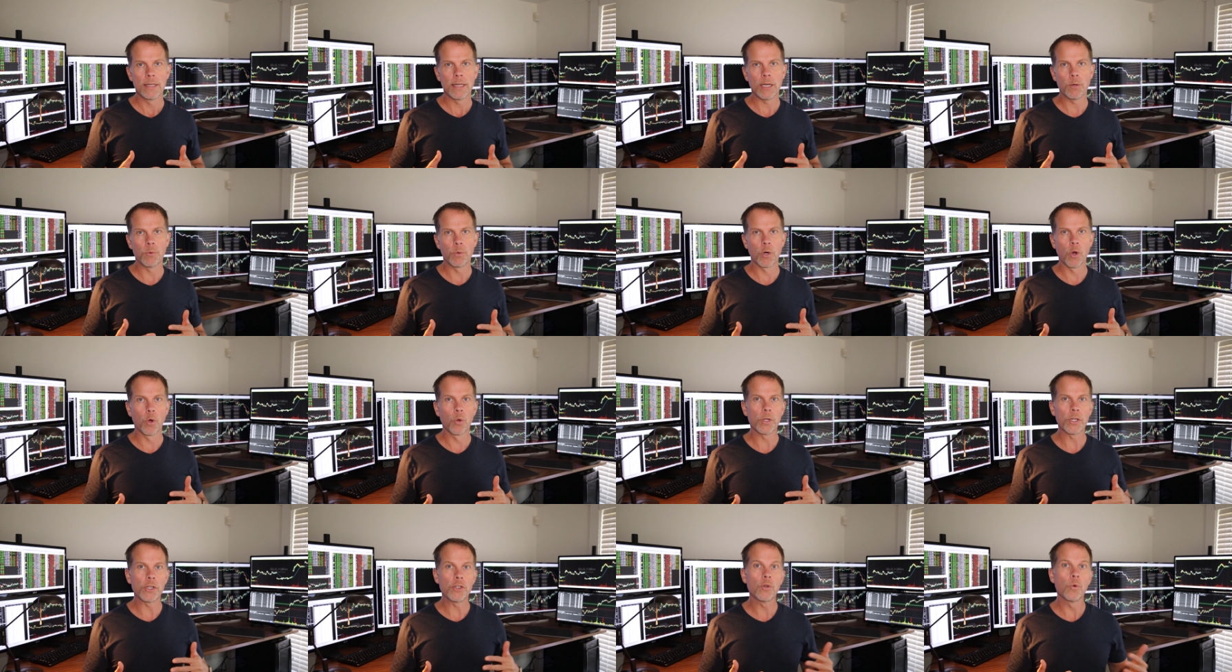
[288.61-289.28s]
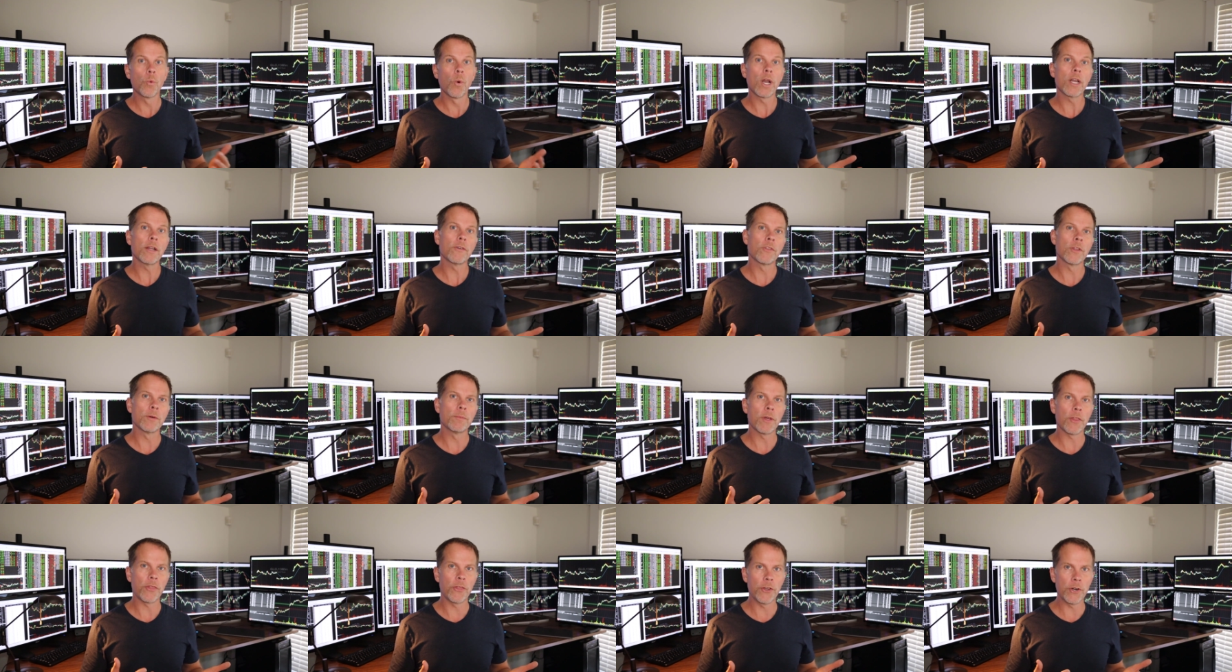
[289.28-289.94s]
It would only do one of
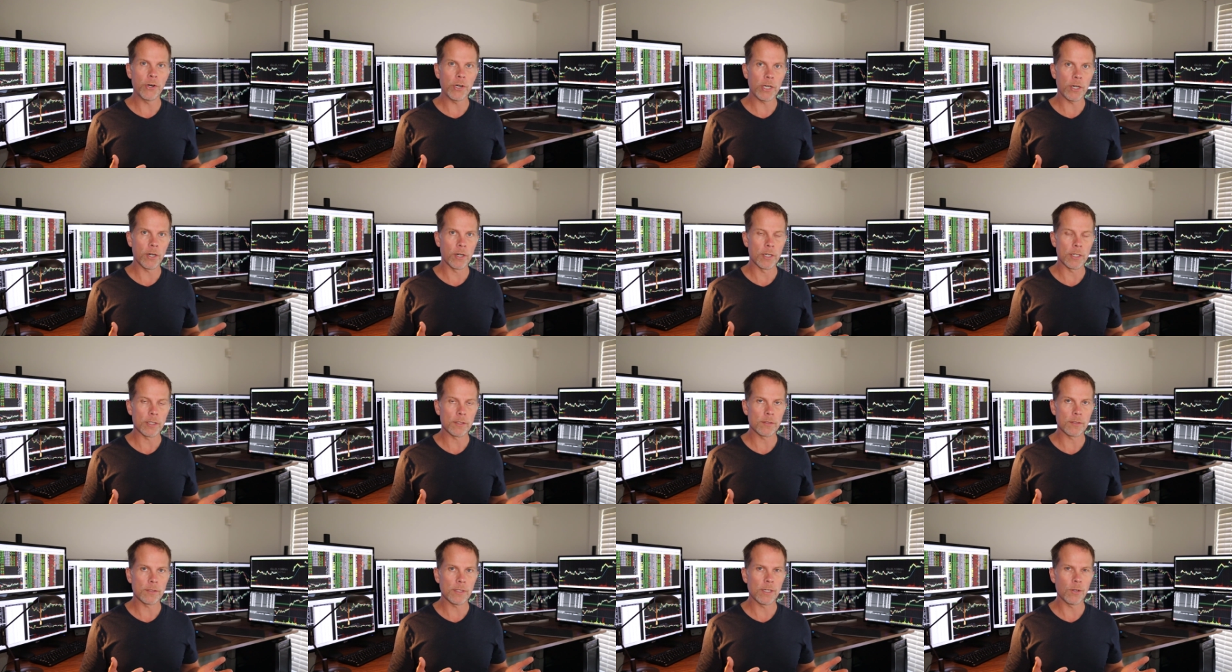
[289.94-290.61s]
them at 30 hertz.